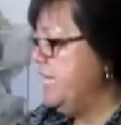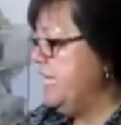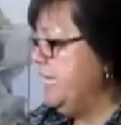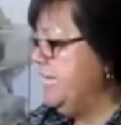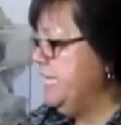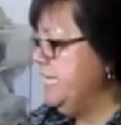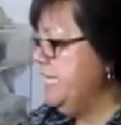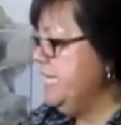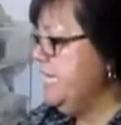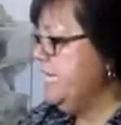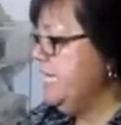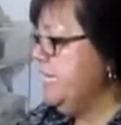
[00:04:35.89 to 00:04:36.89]
And
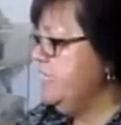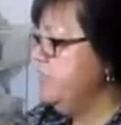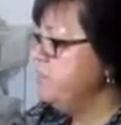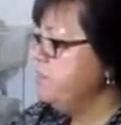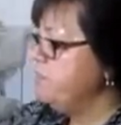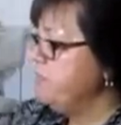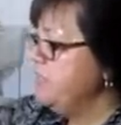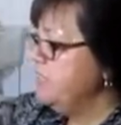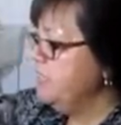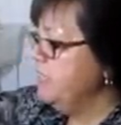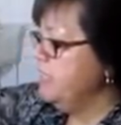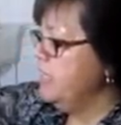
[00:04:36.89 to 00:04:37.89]
then
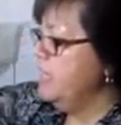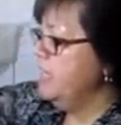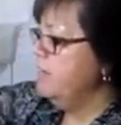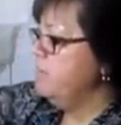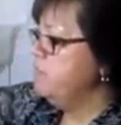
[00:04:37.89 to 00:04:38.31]
I have